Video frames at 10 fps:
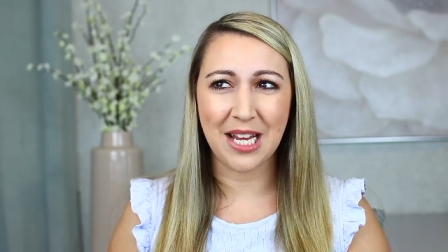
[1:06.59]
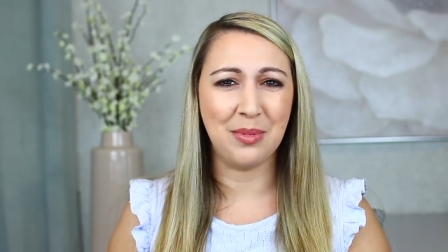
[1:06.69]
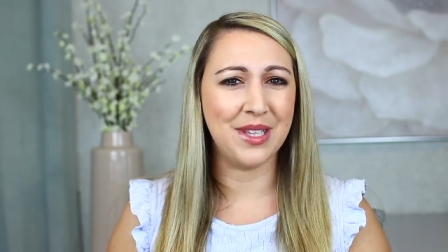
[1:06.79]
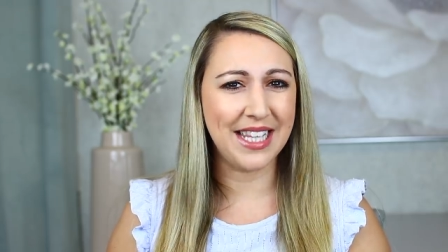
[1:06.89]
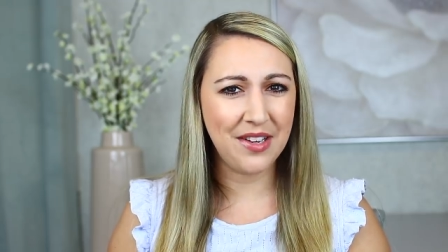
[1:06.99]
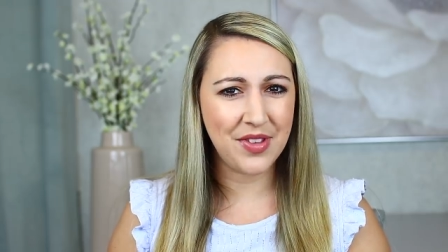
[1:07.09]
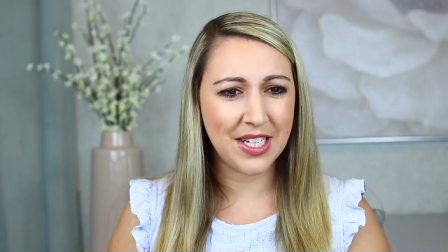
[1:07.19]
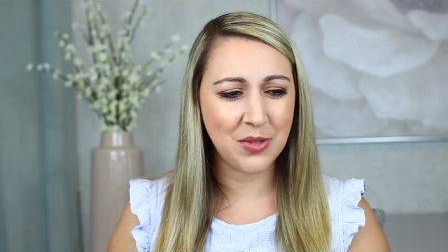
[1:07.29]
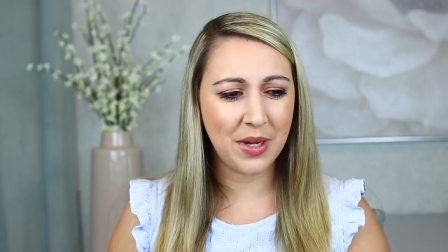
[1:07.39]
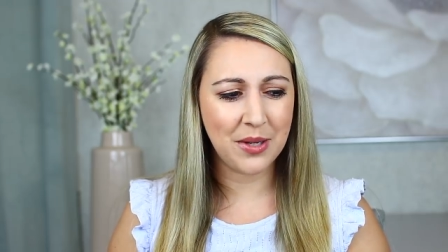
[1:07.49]
I believe
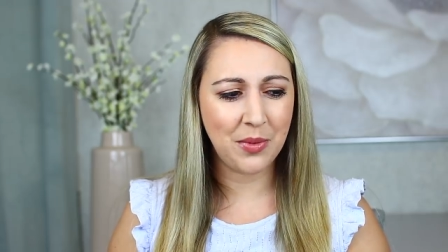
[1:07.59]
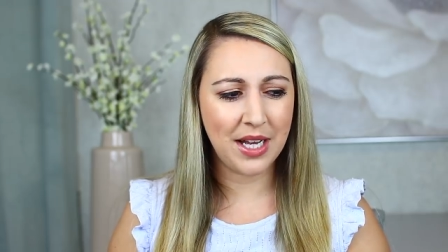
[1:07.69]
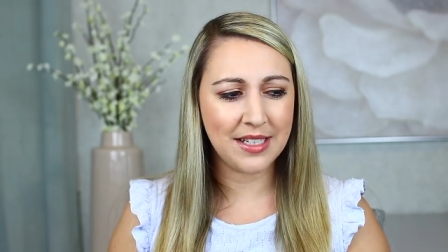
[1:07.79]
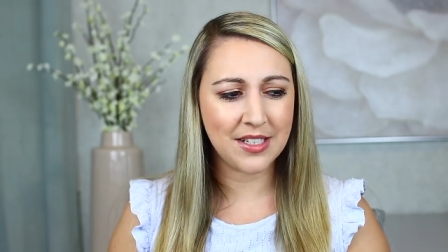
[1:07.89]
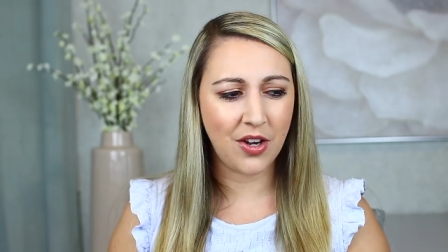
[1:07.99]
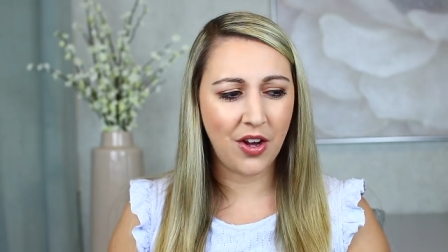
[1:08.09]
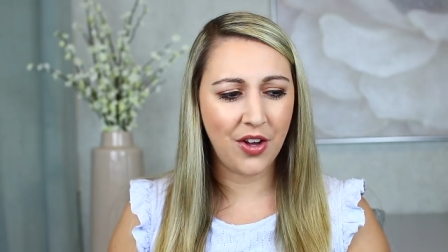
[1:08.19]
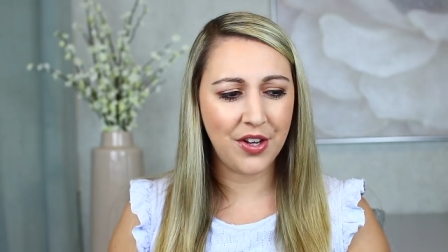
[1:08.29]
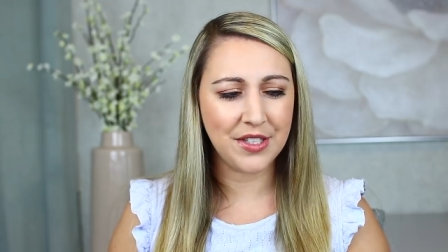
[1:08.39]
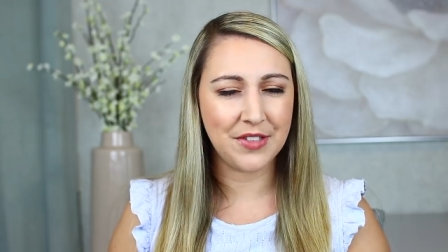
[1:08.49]
that's what it was
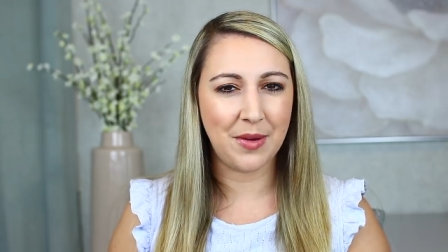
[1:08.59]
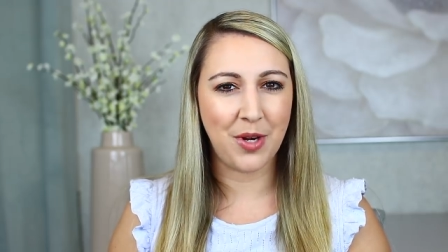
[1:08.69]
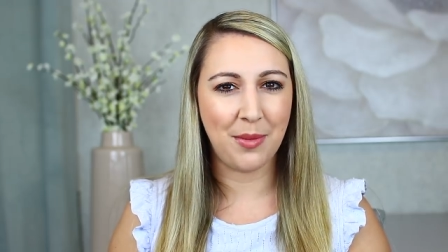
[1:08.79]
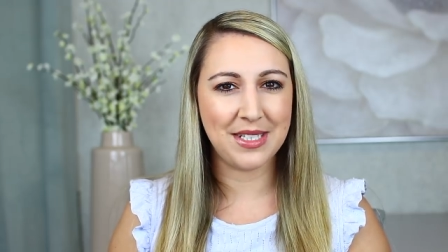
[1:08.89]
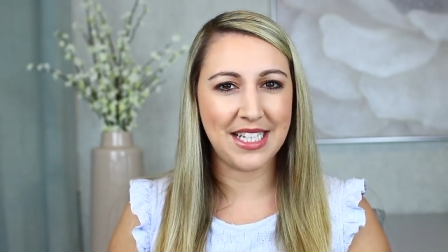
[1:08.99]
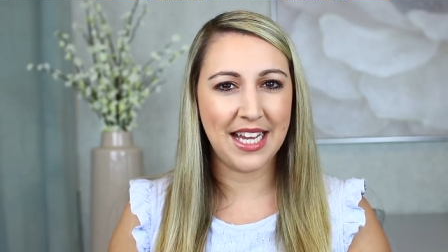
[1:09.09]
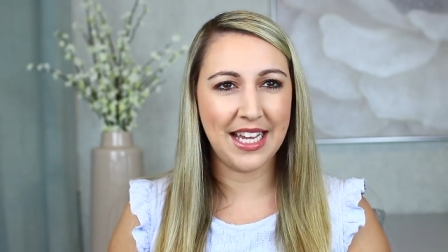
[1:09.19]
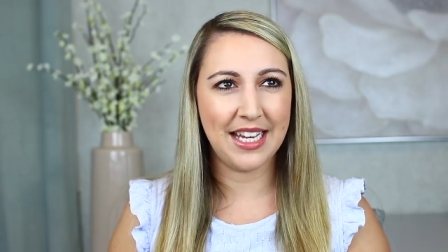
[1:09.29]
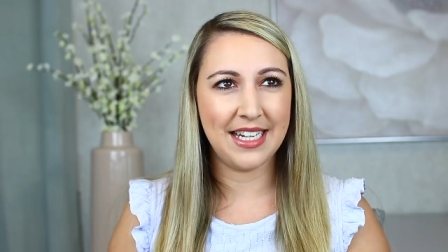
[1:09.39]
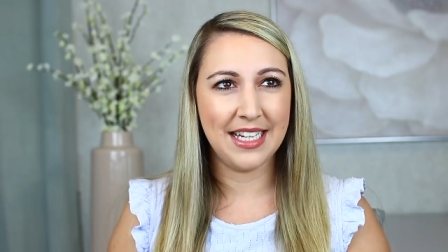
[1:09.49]
called, if I'm not
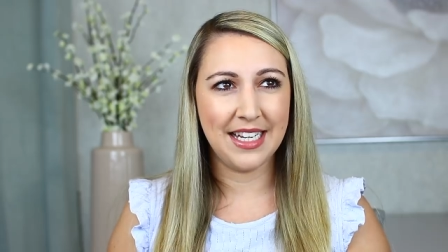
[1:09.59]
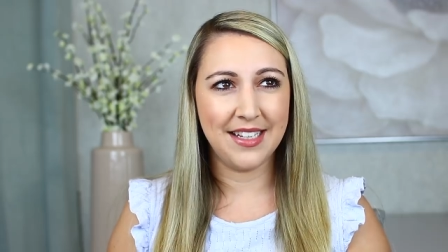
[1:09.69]
mistaken.